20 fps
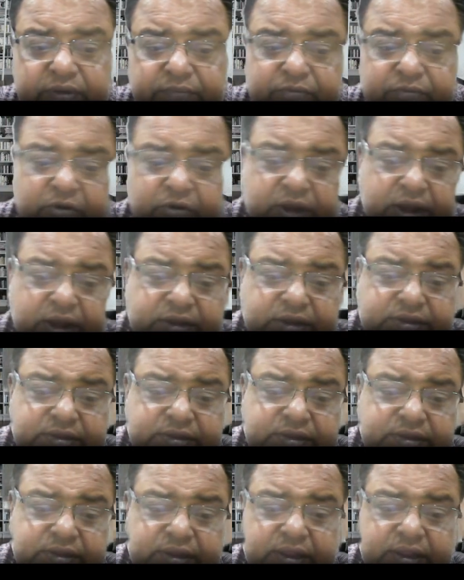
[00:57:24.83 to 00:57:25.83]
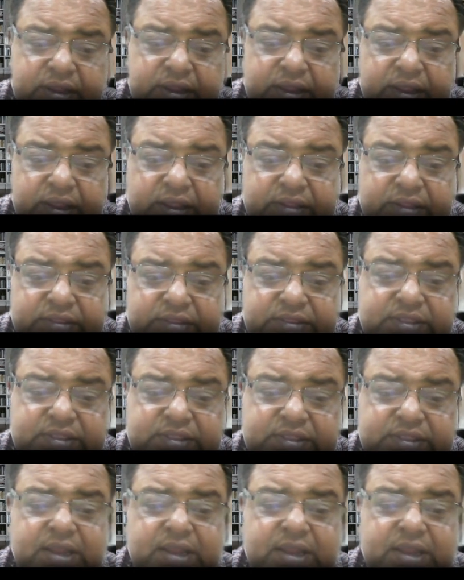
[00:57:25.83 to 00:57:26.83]
products that
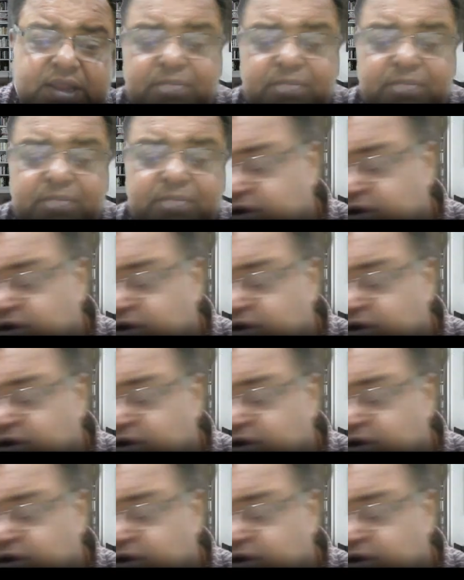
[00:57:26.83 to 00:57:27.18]
are bought